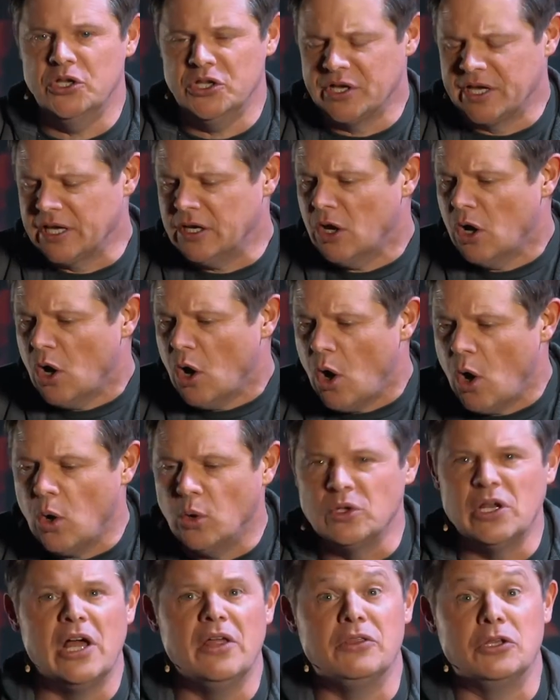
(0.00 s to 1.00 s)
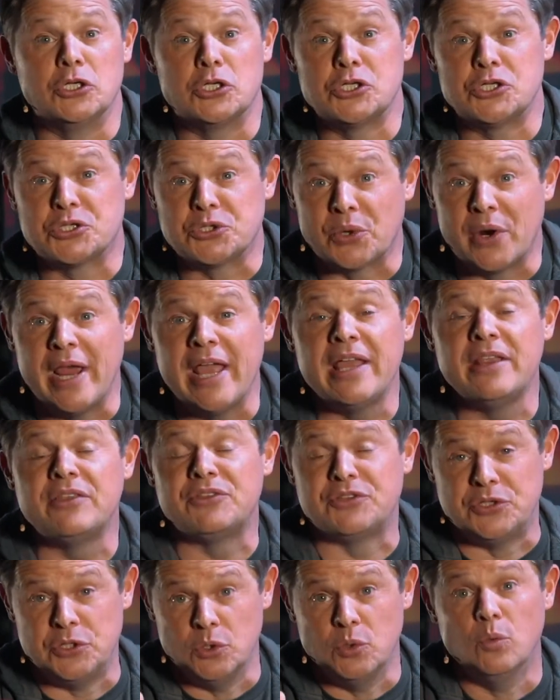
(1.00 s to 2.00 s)
You can hold on. There's
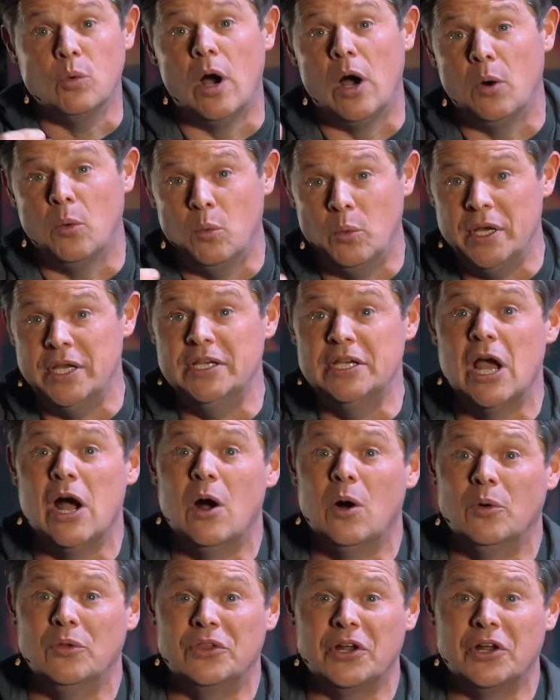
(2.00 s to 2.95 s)
strength to what we know.